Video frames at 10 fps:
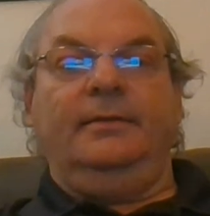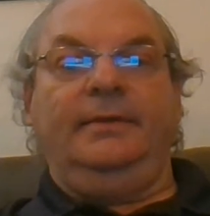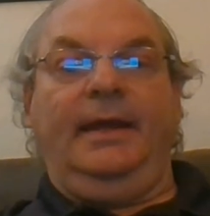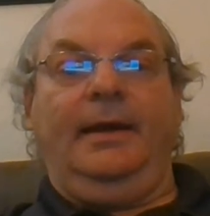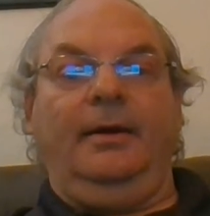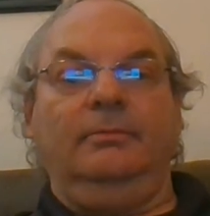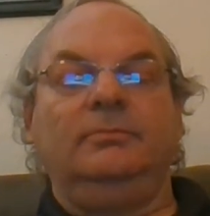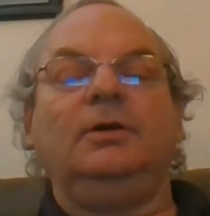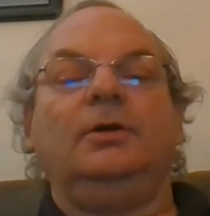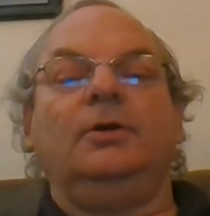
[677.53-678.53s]
Now,
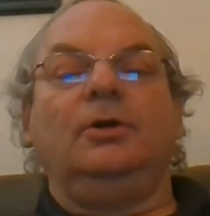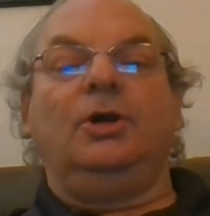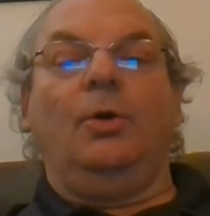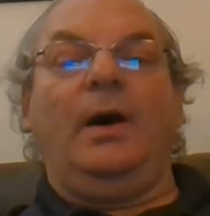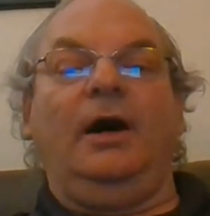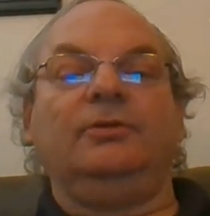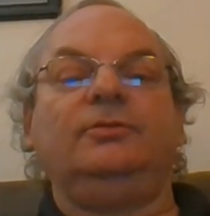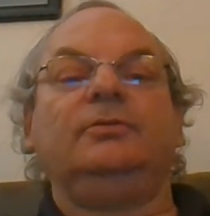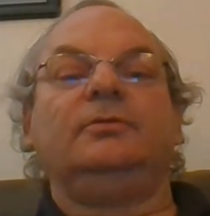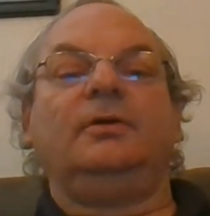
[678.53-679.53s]
go out,
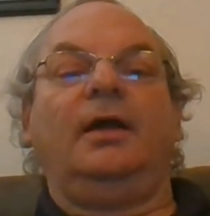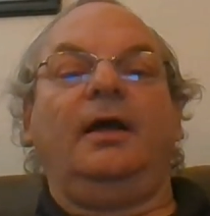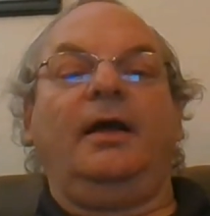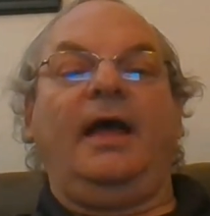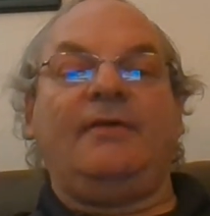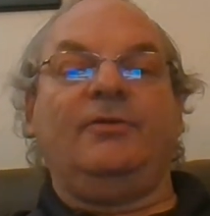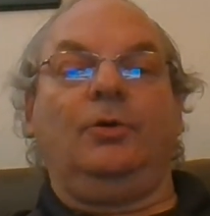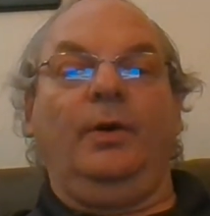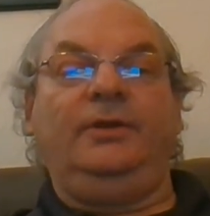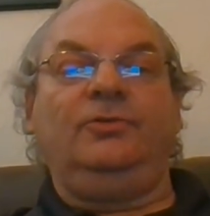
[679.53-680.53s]
have a
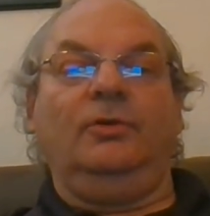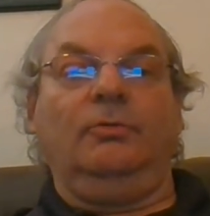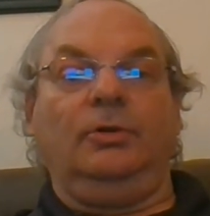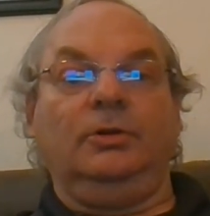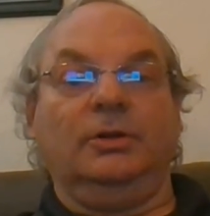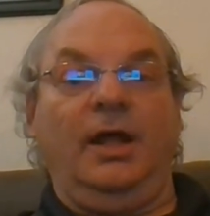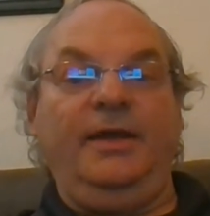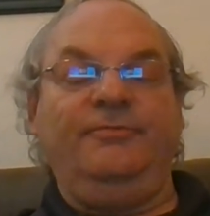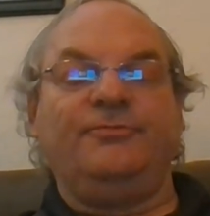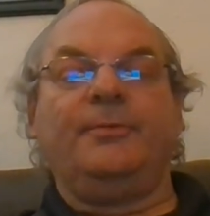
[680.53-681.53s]
great
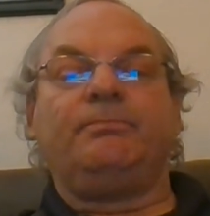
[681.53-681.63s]
life,